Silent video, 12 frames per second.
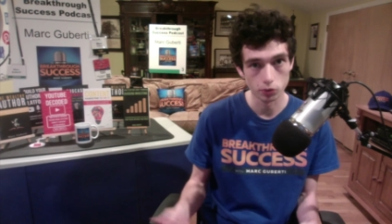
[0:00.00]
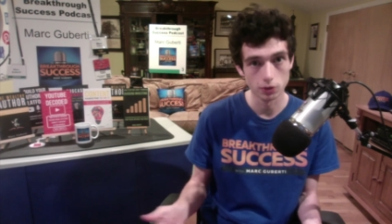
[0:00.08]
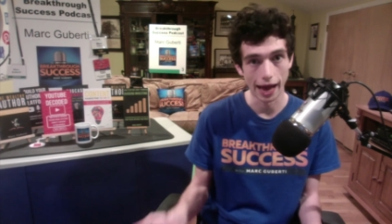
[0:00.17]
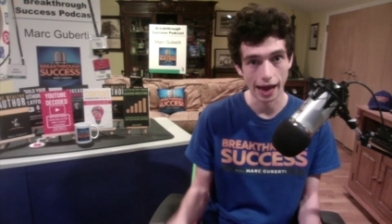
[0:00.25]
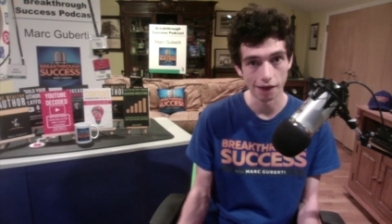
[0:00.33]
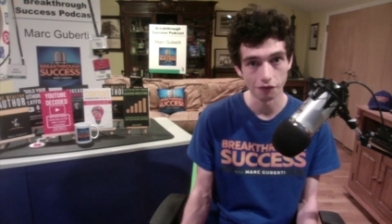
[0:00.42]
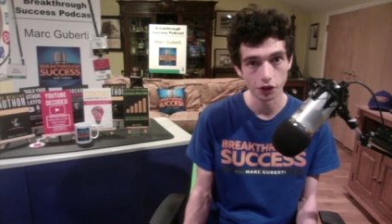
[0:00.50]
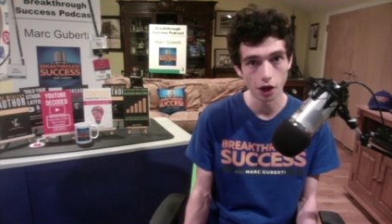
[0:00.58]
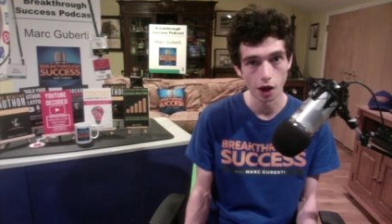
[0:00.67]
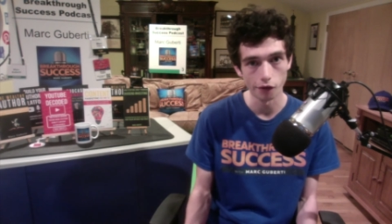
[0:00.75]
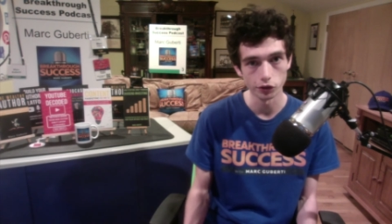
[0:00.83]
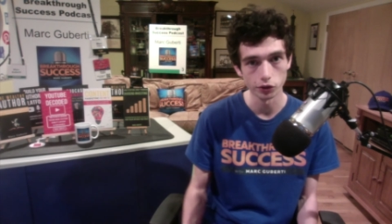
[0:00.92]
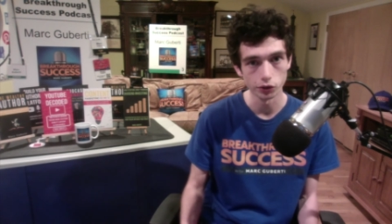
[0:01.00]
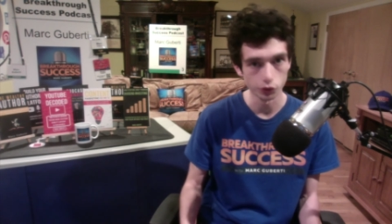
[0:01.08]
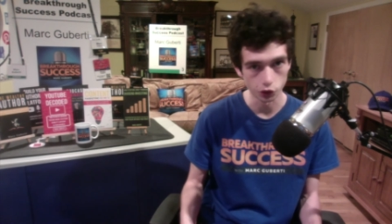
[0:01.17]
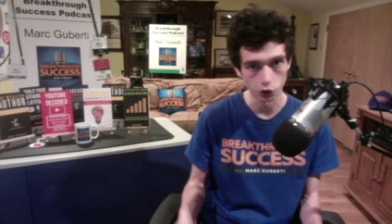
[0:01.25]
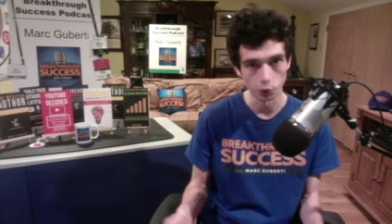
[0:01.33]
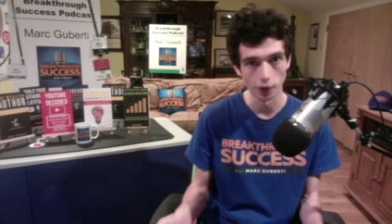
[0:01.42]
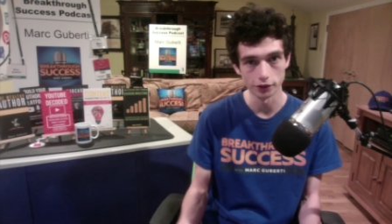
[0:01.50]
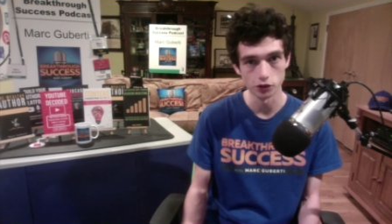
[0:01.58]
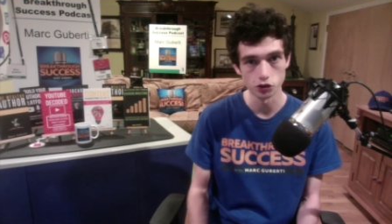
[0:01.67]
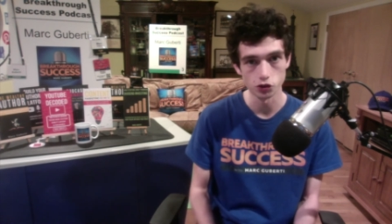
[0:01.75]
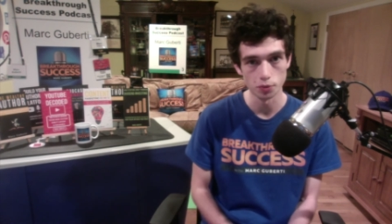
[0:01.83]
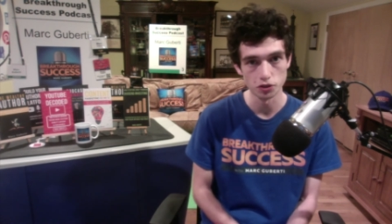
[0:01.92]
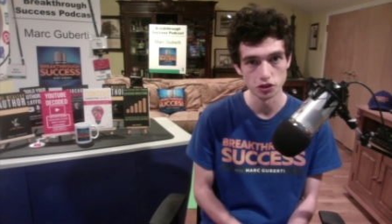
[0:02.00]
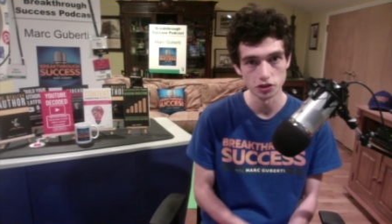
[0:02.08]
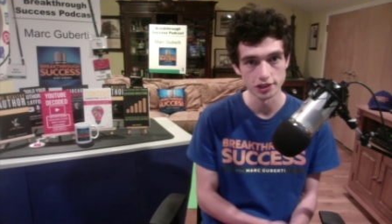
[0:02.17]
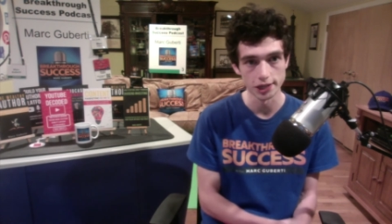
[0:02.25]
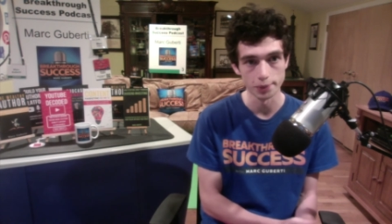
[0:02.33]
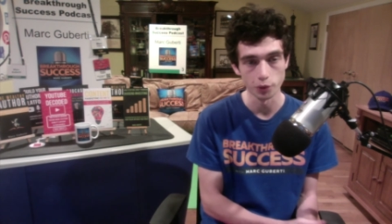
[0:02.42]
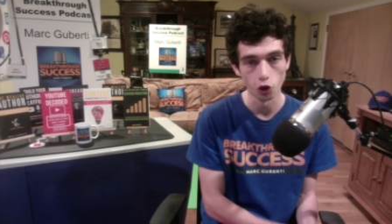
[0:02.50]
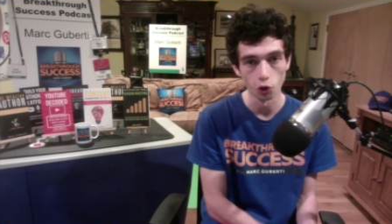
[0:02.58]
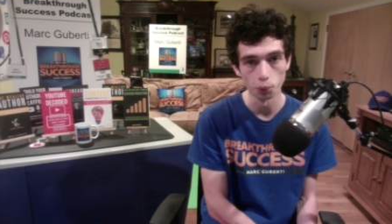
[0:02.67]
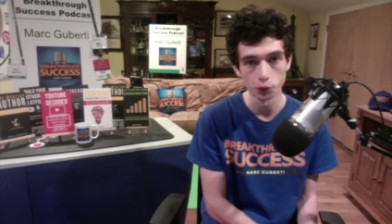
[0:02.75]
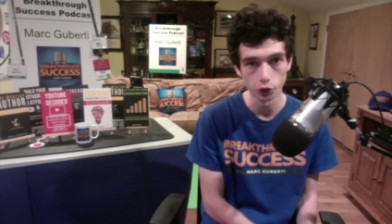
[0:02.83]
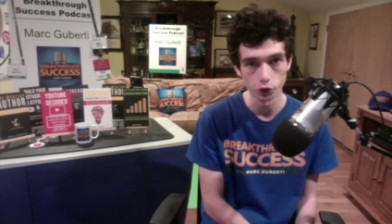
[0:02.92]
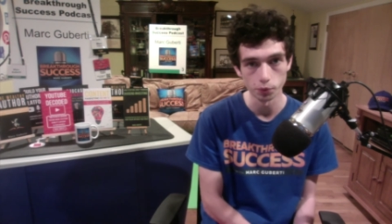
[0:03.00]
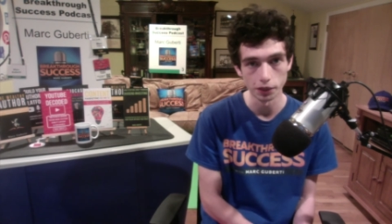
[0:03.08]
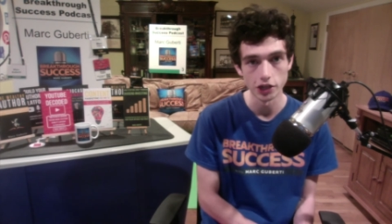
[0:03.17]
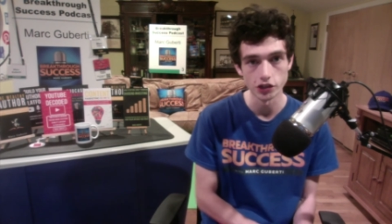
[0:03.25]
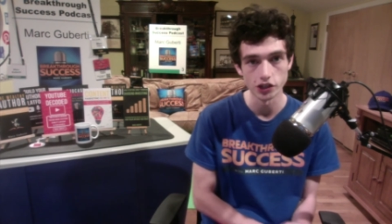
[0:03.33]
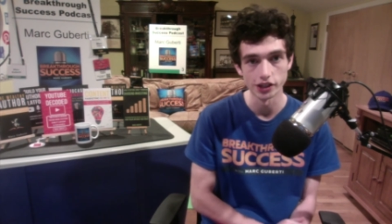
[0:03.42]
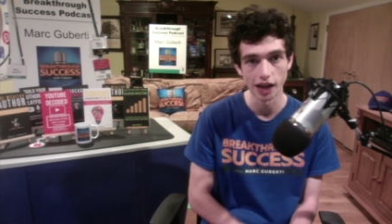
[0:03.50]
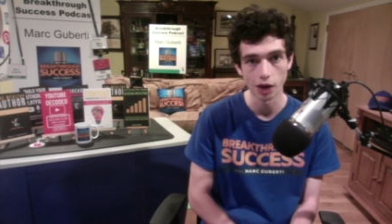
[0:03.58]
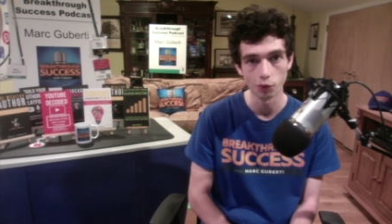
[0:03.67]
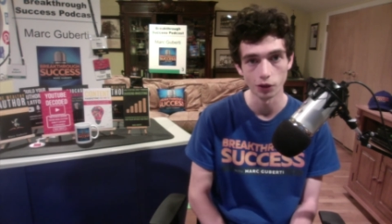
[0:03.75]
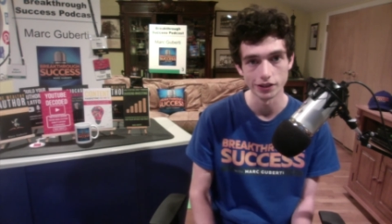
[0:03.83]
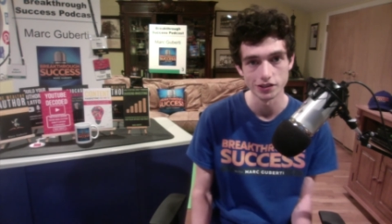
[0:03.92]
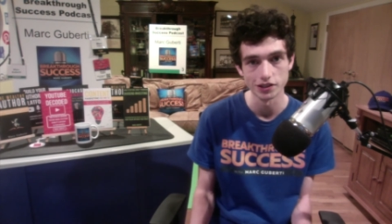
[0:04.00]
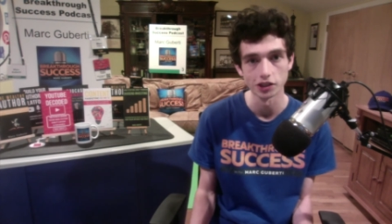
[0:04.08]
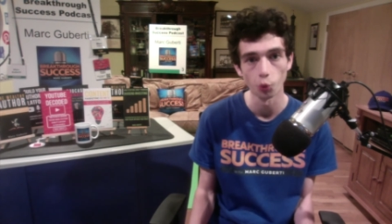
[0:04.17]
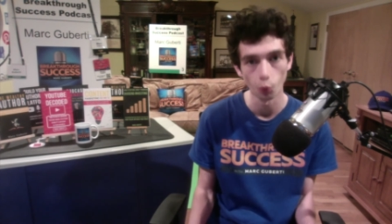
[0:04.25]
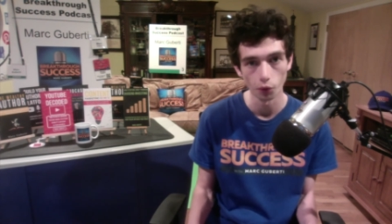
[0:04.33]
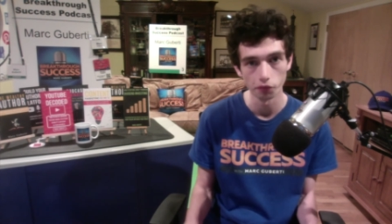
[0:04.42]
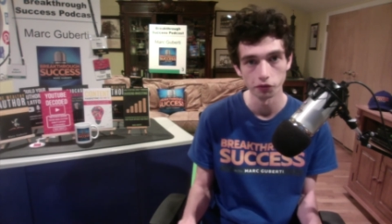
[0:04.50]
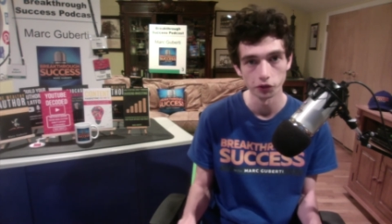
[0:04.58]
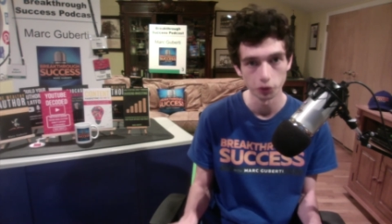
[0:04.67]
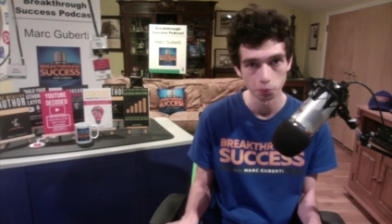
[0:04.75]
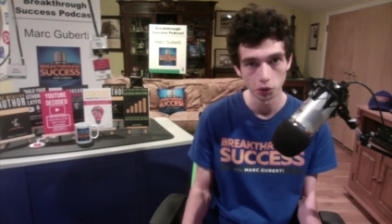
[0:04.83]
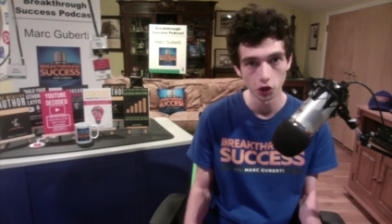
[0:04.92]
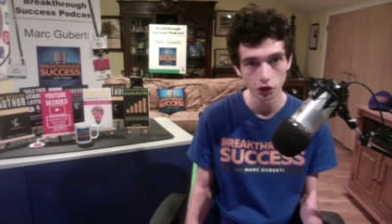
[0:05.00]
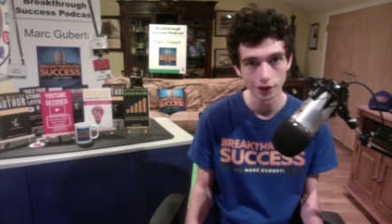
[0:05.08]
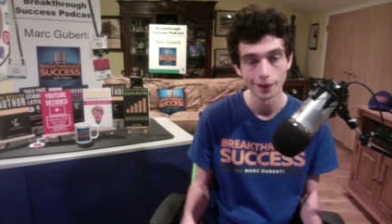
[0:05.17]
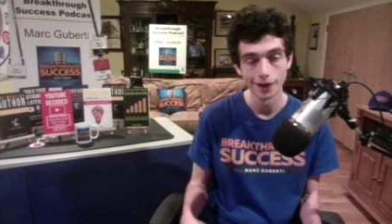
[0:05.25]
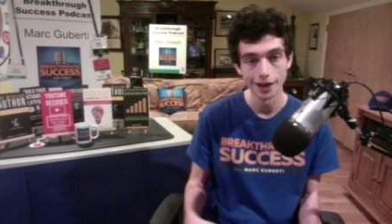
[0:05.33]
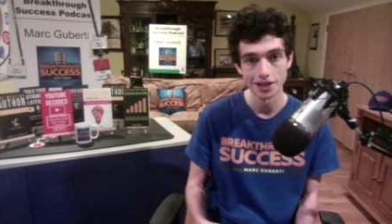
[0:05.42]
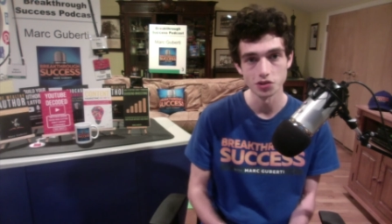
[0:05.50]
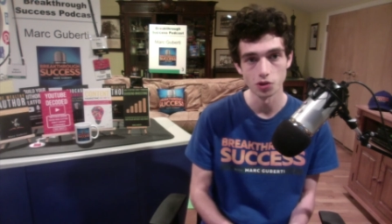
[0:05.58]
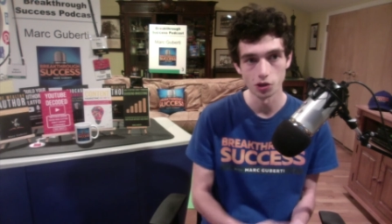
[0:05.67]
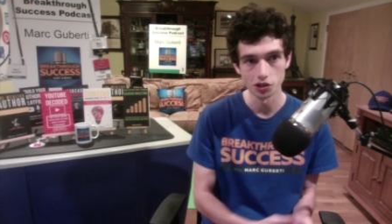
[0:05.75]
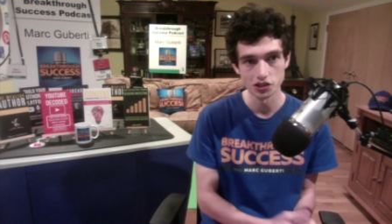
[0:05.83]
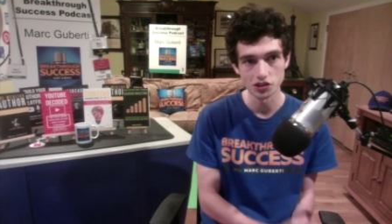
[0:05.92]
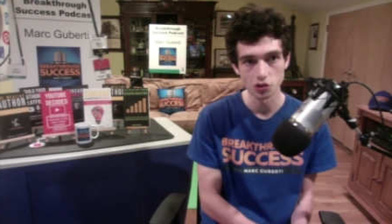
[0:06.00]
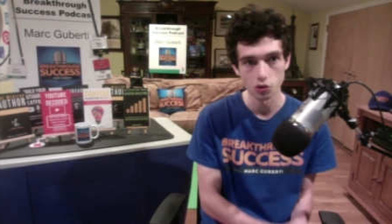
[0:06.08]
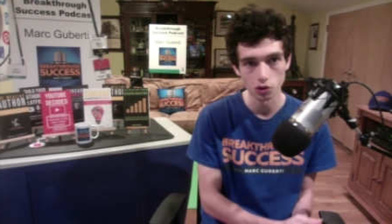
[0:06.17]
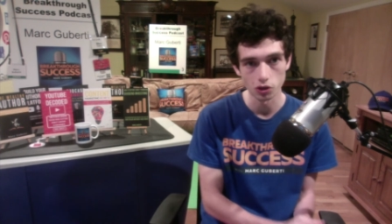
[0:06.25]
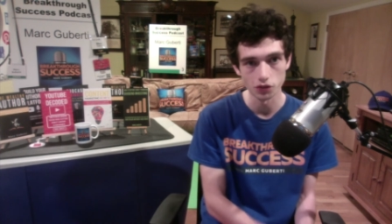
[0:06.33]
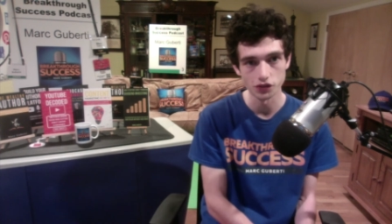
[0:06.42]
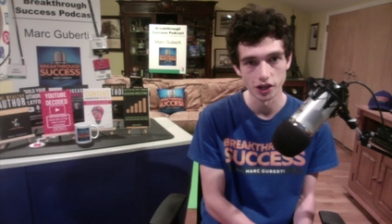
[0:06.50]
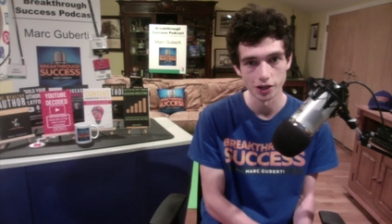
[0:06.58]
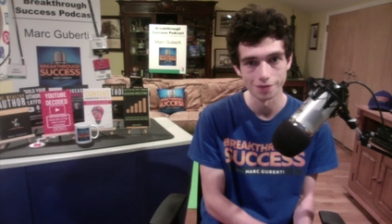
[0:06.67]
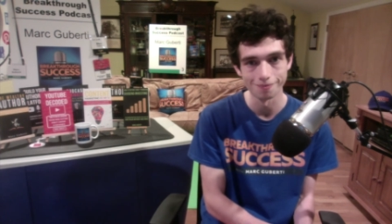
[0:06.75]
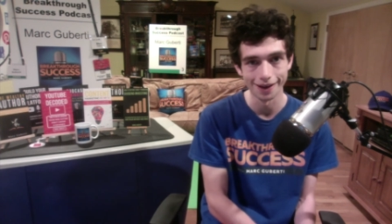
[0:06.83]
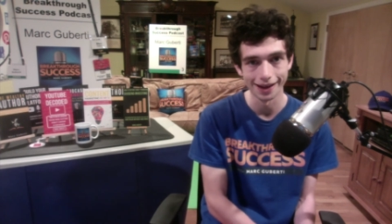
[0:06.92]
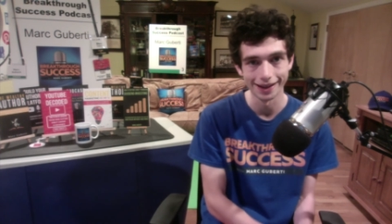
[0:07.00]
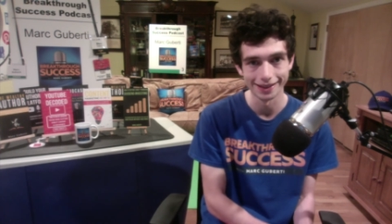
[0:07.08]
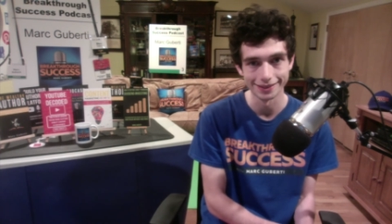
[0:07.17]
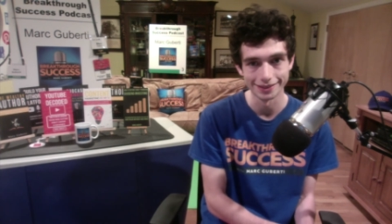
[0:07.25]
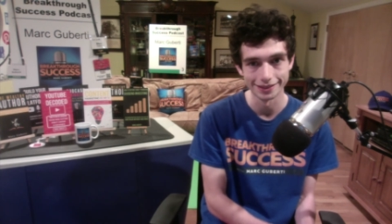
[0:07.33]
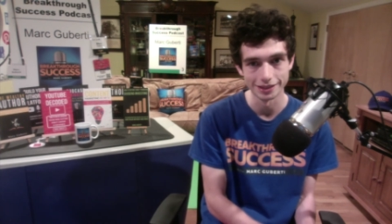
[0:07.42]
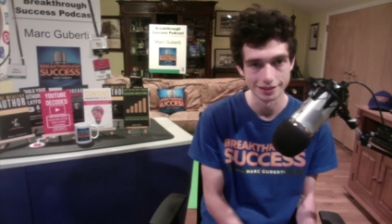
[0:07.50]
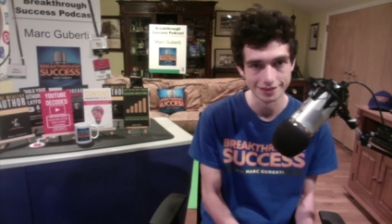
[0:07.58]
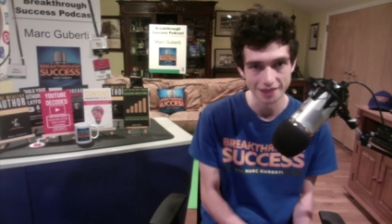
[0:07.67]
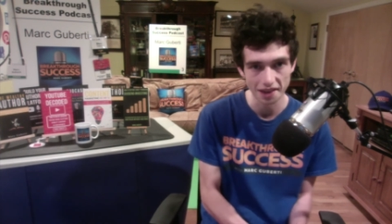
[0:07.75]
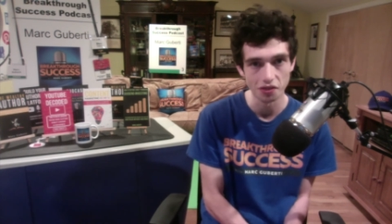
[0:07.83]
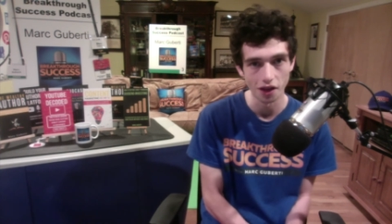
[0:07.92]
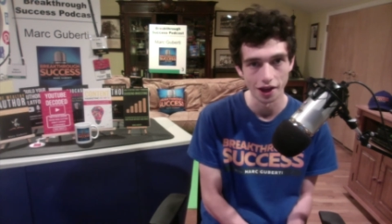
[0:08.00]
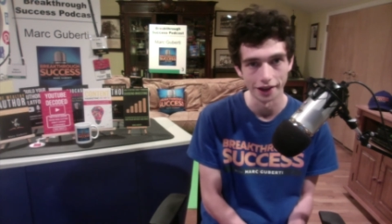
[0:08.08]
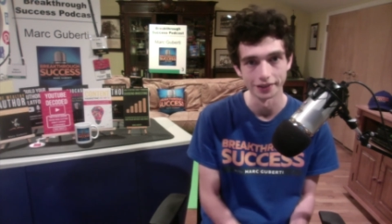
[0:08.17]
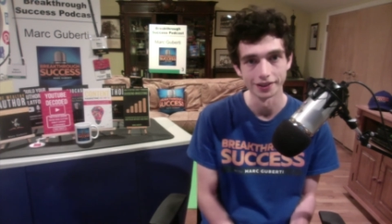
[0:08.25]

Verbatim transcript: have the cover, you could write the description, set up the whole pre order page, and not write a single word for your book as long as it's all done by the deadline.